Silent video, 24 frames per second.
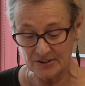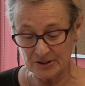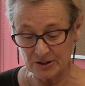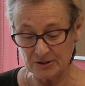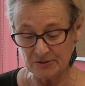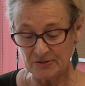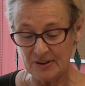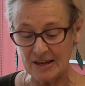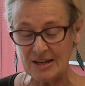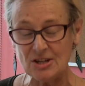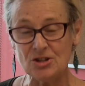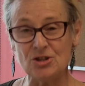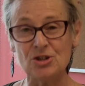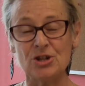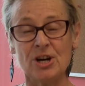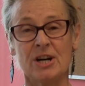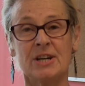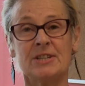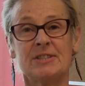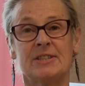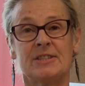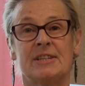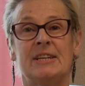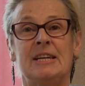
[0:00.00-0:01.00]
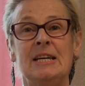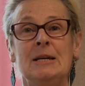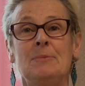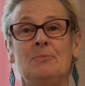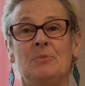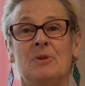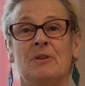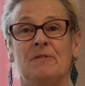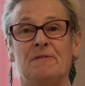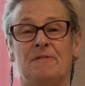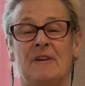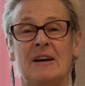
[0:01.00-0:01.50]
that if they just
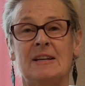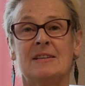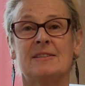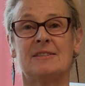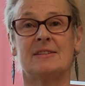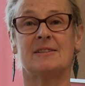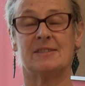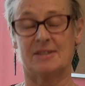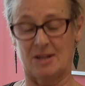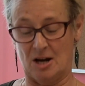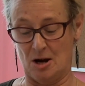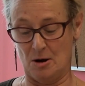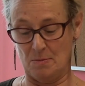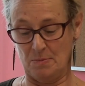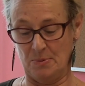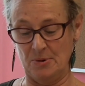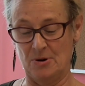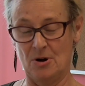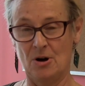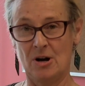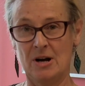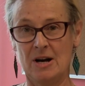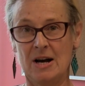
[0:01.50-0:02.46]
keep the fences up